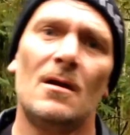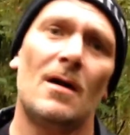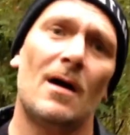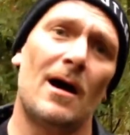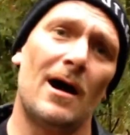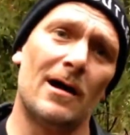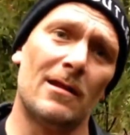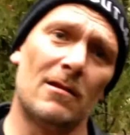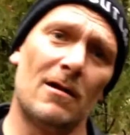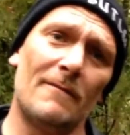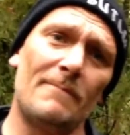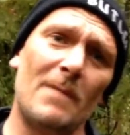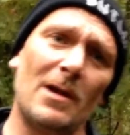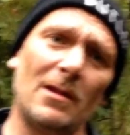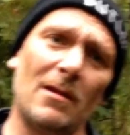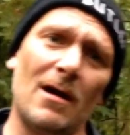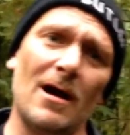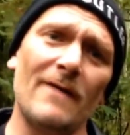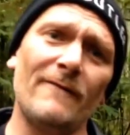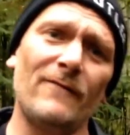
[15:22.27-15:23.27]
I love my
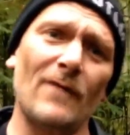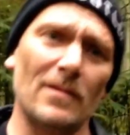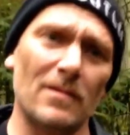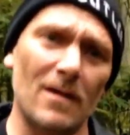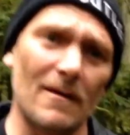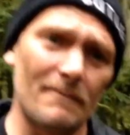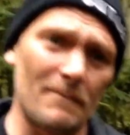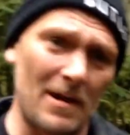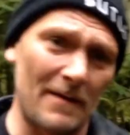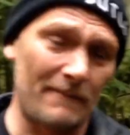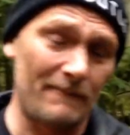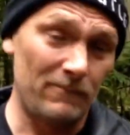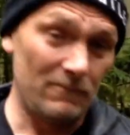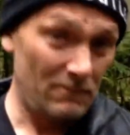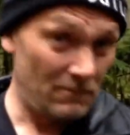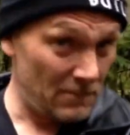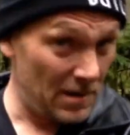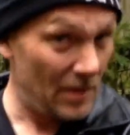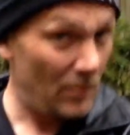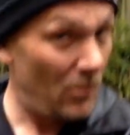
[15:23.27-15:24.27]
life. I love my
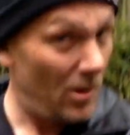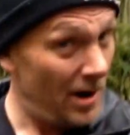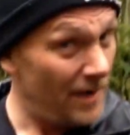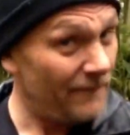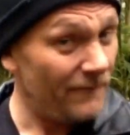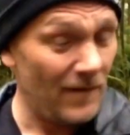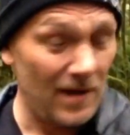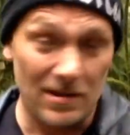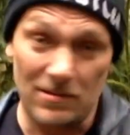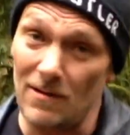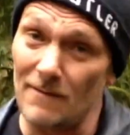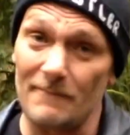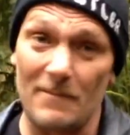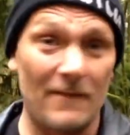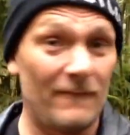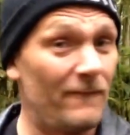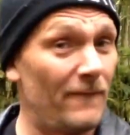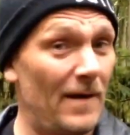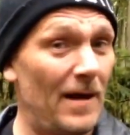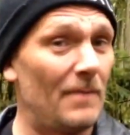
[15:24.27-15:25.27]
wife. I love my
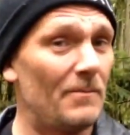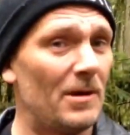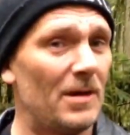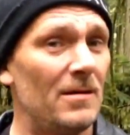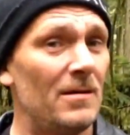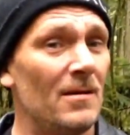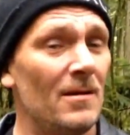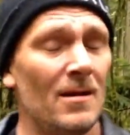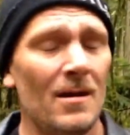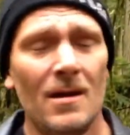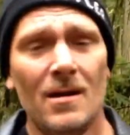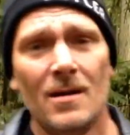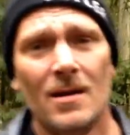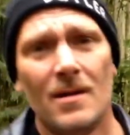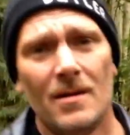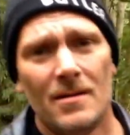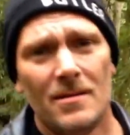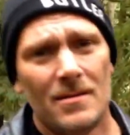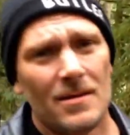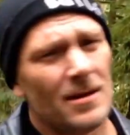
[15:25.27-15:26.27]
family.
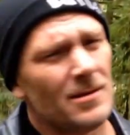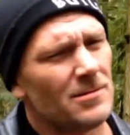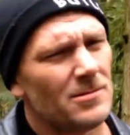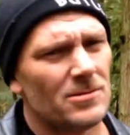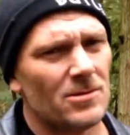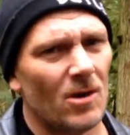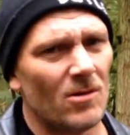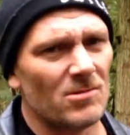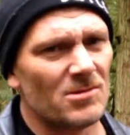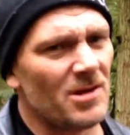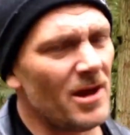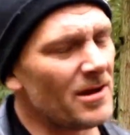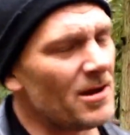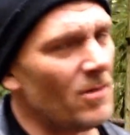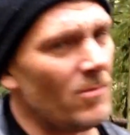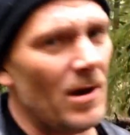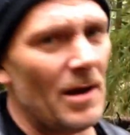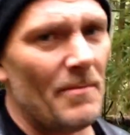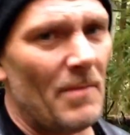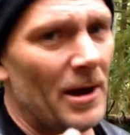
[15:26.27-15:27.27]
Don't take
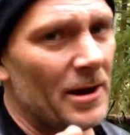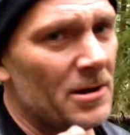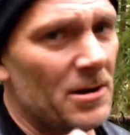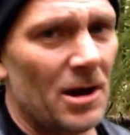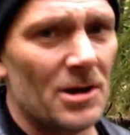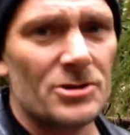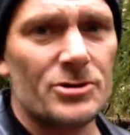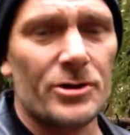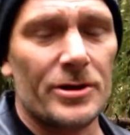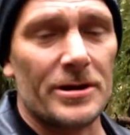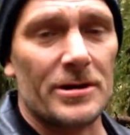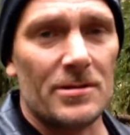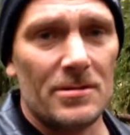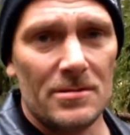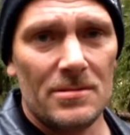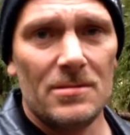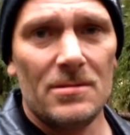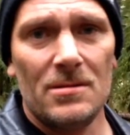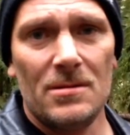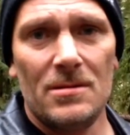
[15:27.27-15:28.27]
away my country,
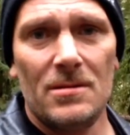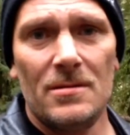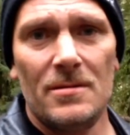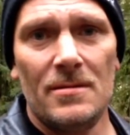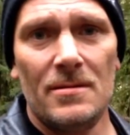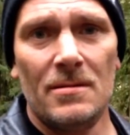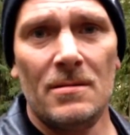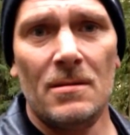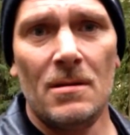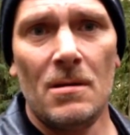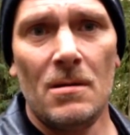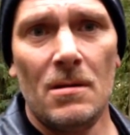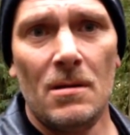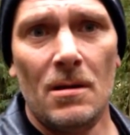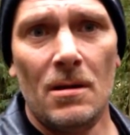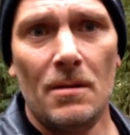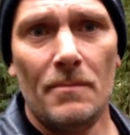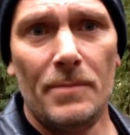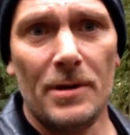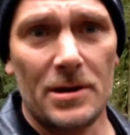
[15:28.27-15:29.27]

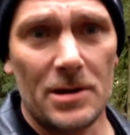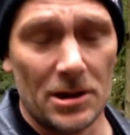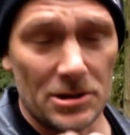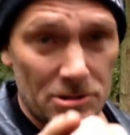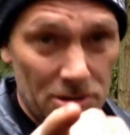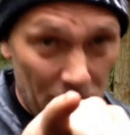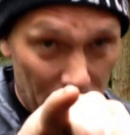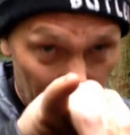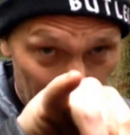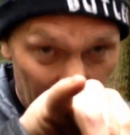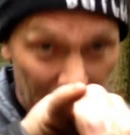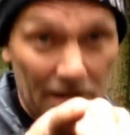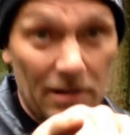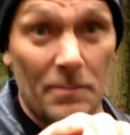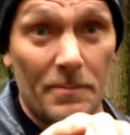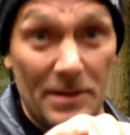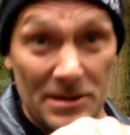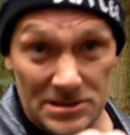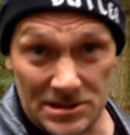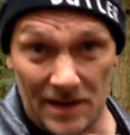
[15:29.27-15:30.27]
because it'll be
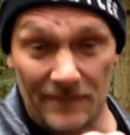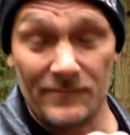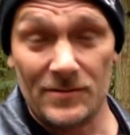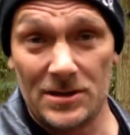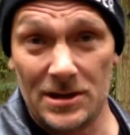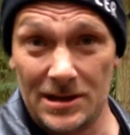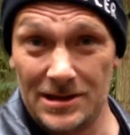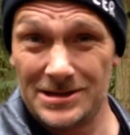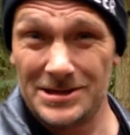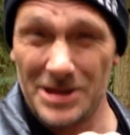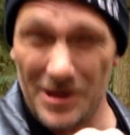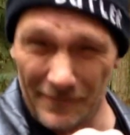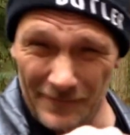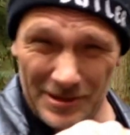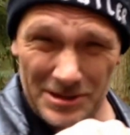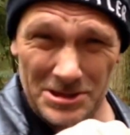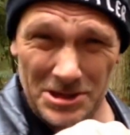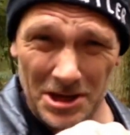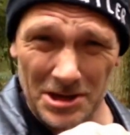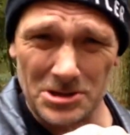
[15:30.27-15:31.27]

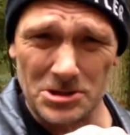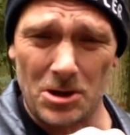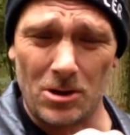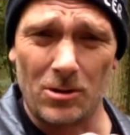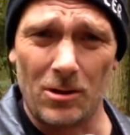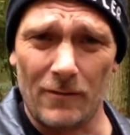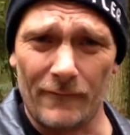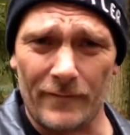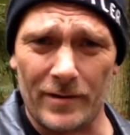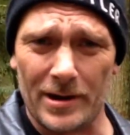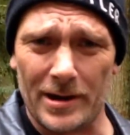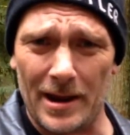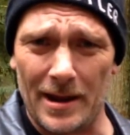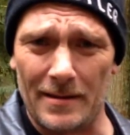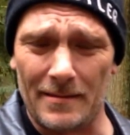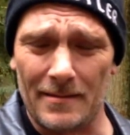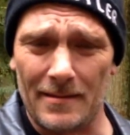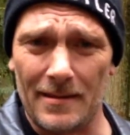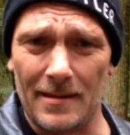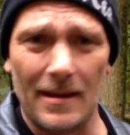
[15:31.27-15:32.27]
1776 all over again.
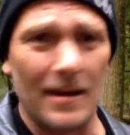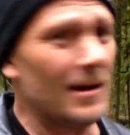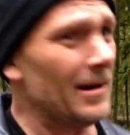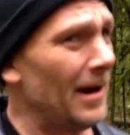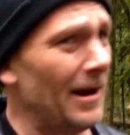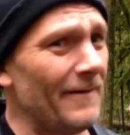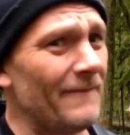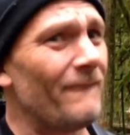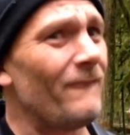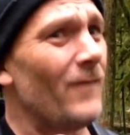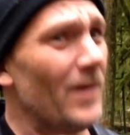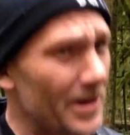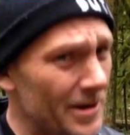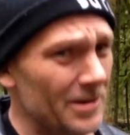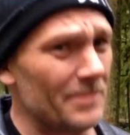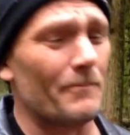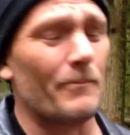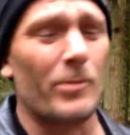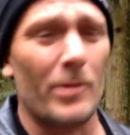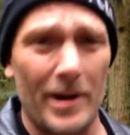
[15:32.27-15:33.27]
And I
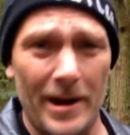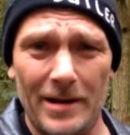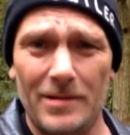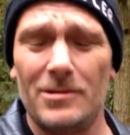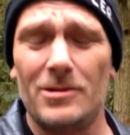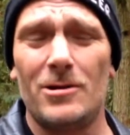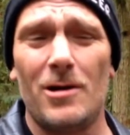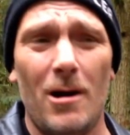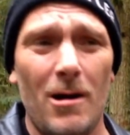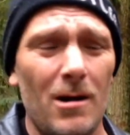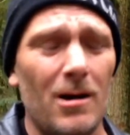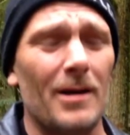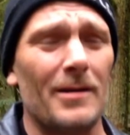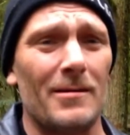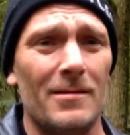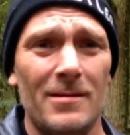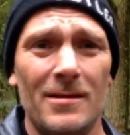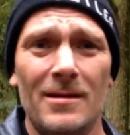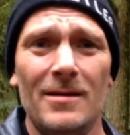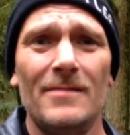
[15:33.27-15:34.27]
fucking pray to God
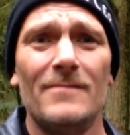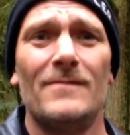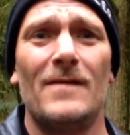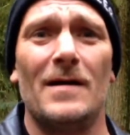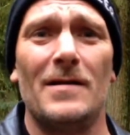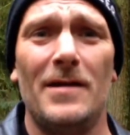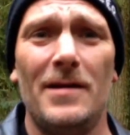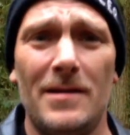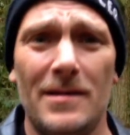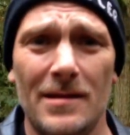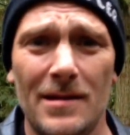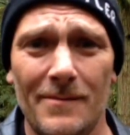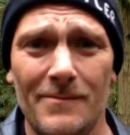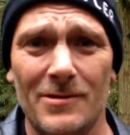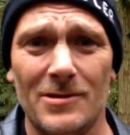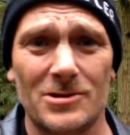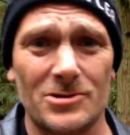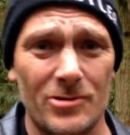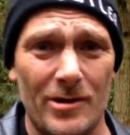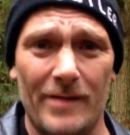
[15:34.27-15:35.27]
that he can give me the
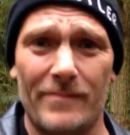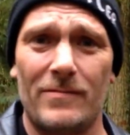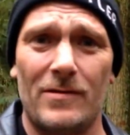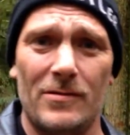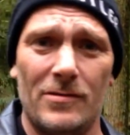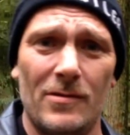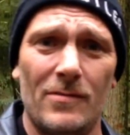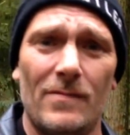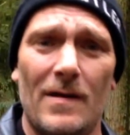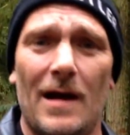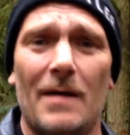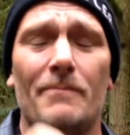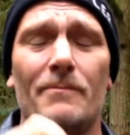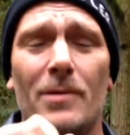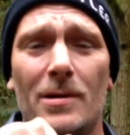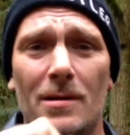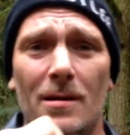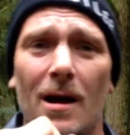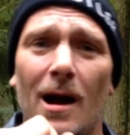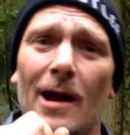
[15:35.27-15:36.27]
strength to do that. But
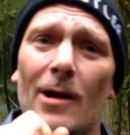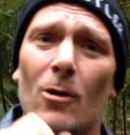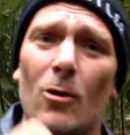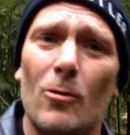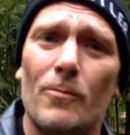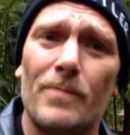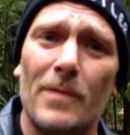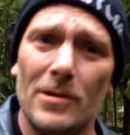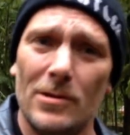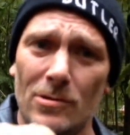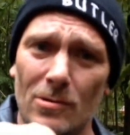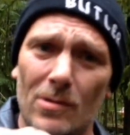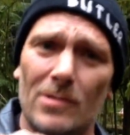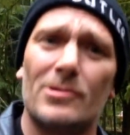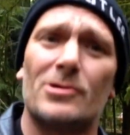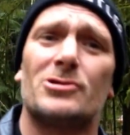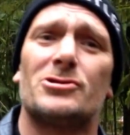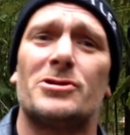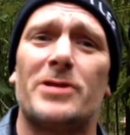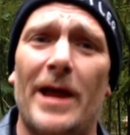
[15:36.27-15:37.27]
I hope that you
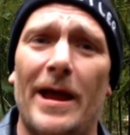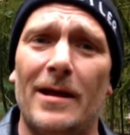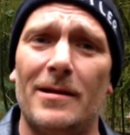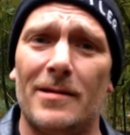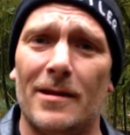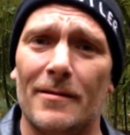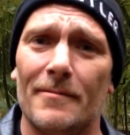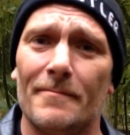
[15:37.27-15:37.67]
understand it.